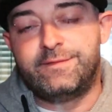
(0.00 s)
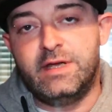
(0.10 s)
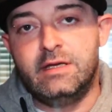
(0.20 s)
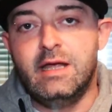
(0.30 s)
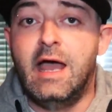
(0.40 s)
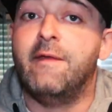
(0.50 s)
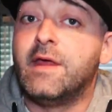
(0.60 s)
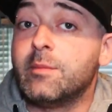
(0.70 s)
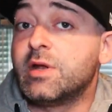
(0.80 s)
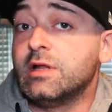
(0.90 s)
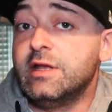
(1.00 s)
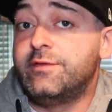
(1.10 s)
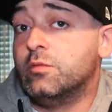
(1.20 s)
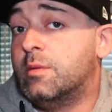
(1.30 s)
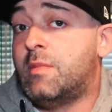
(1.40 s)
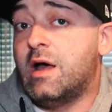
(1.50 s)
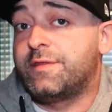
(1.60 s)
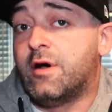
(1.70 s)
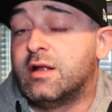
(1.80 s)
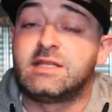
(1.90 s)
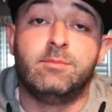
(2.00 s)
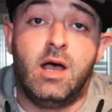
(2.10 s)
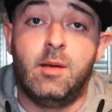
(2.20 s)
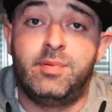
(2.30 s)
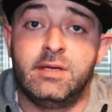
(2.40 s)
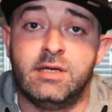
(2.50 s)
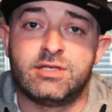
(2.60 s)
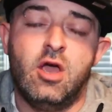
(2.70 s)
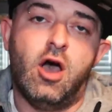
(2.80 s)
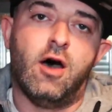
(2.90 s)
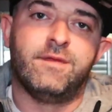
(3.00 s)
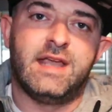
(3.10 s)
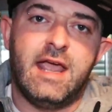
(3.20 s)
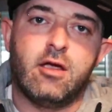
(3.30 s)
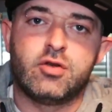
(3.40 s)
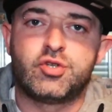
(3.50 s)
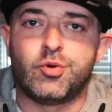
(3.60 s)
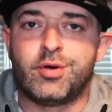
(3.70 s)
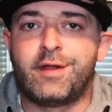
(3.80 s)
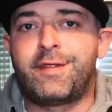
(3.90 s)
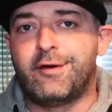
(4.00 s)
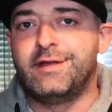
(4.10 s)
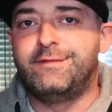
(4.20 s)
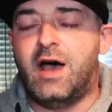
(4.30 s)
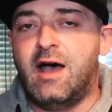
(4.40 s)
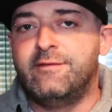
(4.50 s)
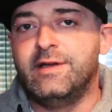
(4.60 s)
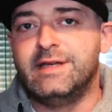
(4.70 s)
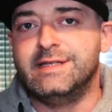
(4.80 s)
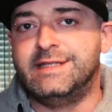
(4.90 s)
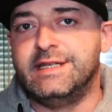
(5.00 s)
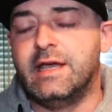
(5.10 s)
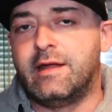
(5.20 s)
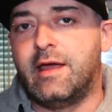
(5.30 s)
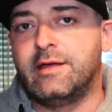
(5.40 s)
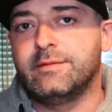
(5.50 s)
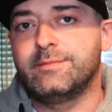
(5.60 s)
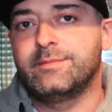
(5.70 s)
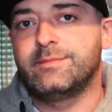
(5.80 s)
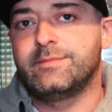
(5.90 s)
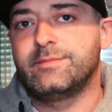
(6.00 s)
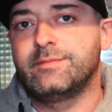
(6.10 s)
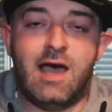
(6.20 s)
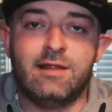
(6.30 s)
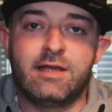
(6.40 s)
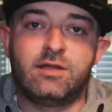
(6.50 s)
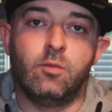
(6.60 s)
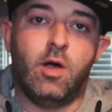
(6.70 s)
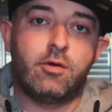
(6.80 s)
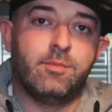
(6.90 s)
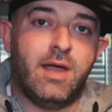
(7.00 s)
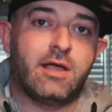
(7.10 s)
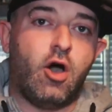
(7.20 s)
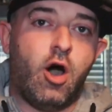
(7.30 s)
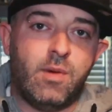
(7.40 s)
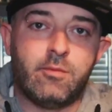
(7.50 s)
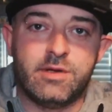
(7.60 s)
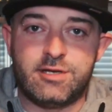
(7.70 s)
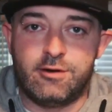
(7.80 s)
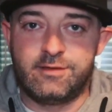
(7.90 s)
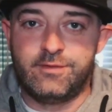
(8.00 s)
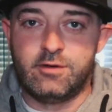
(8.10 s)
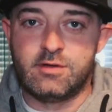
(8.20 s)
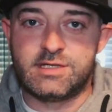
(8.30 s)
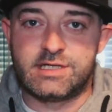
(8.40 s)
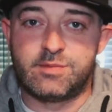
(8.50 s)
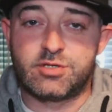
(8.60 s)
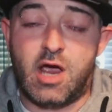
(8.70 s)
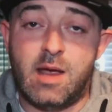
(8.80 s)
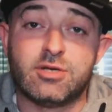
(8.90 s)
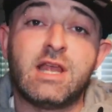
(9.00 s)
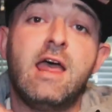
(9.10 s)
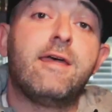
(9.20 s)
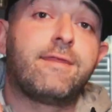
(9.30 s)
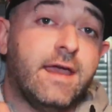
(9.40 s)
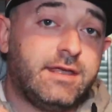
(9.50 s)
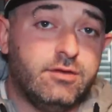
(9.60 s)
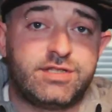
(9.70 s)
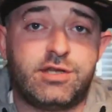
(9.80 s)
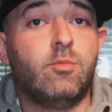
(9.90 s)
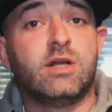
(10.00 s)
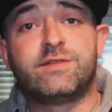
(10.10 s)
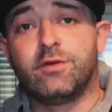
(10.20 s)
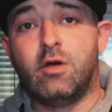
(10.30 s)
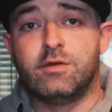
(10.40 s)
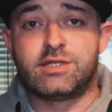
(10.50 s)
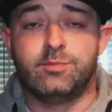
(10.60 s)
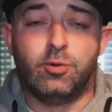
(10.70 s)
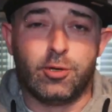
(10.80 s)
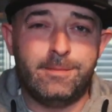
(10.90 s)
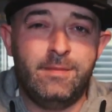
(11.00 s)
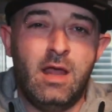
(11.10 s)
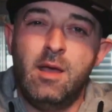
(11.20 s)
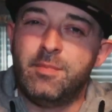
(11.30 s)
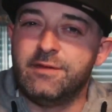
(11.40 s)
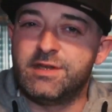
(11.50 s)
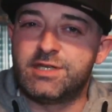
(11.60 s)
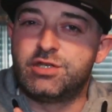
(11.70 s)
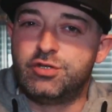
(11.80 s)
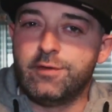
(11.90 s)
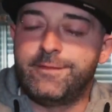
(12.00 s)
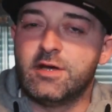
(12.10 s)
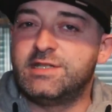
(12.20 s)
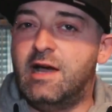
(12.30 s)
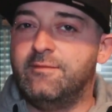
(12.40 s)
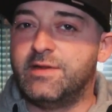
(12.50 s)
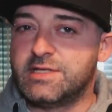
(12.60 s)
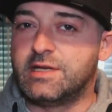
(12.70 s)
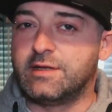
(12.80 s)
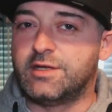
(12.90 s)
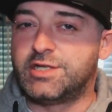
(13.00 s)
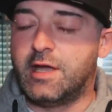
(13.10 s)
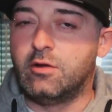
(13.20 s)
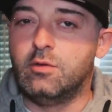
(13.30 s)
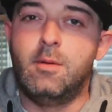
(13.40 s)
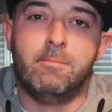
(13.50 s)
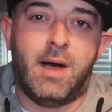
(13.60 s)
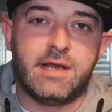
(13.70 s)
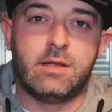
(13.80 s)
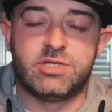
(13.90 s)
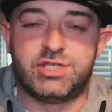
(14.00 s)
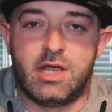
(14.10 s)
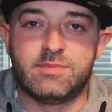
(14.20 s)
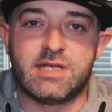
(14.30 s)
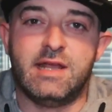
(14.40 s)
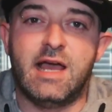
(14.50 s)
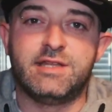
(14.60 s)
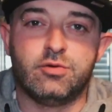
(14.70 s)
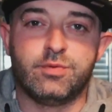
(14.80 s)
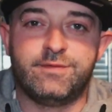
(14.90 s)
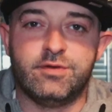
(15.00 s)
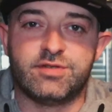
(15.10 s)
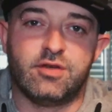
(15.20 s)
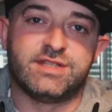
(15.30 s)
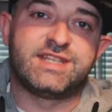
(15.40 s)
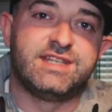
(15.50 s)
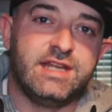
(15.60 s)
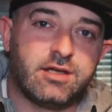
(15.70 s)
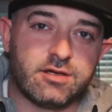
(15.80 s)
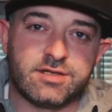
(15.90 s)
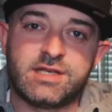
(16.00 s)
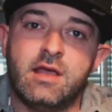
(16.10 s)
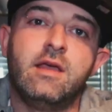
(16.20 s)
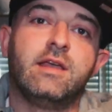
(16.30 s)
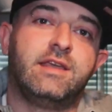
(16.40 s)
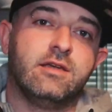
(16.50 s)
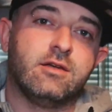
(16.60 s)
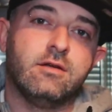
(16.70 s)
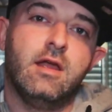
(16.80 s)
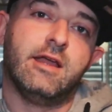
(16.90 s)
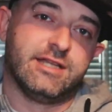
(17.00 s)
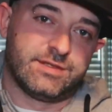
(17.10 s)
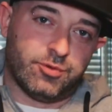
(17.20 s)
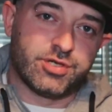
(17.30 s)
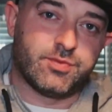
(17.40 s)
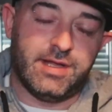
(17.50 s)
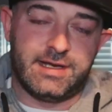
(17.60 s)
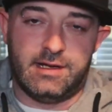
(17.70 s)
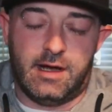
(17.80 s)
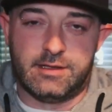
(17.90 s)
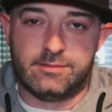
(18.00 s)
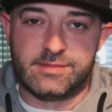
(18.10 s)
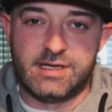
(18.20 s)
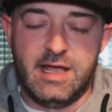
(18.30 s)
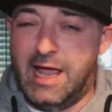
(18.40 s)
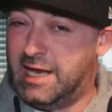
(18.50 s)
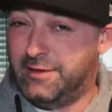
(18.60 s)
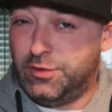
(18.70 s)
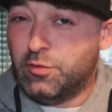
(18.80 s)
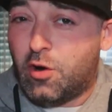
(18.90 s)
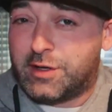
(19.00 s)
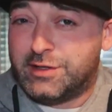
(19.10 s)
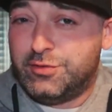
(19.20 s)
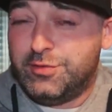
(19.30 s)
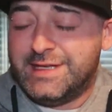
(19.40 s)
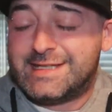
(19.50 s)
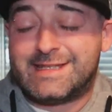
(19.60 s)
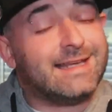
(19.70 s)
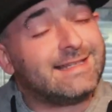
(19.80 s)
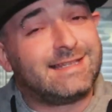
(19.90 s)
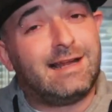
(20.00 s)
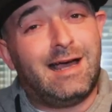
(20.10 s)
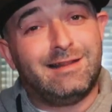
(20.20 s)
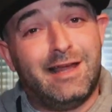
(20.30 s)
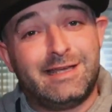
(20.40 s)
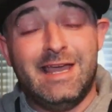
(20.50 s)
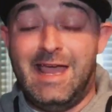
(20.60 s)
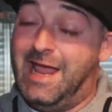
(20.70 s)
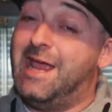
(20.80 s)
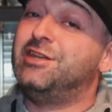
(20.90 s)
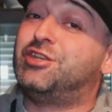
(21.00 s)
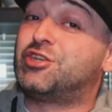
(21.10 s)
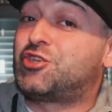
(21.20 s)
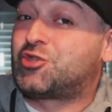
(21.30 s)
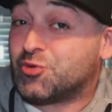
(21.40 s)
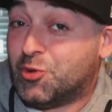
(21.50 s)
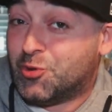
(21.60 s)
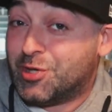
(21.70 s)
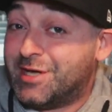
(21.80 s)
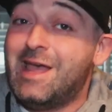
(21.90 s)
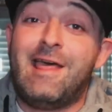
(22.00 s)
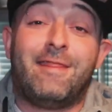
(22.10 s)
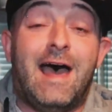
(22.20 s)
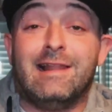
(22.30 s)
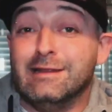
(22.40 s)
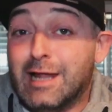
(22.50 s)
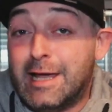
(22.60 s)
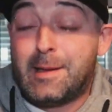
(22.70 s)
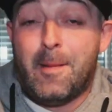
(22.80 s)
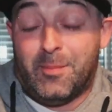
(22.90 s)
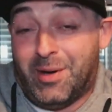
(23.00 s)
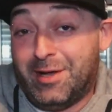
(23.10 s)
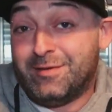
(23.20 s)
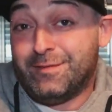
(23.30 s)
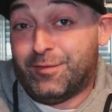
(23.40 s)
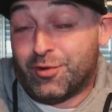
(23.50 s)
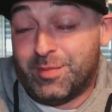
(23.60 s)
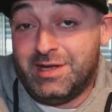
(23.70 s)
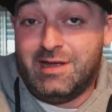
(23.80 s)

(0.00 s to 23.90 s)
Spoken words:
feet, and then I'm gonna leave you with my thoughts and my opinions on the Air Jordan 35 DNA. I'd like to welcome back all my returning viewers and subscribers. Thank you so much for all the support. But if this is your first time visiting the channel, my name is James and I do reviews on sneakers, gear, and sports related items. And if you all could do these things that I like and destroy that like button for me,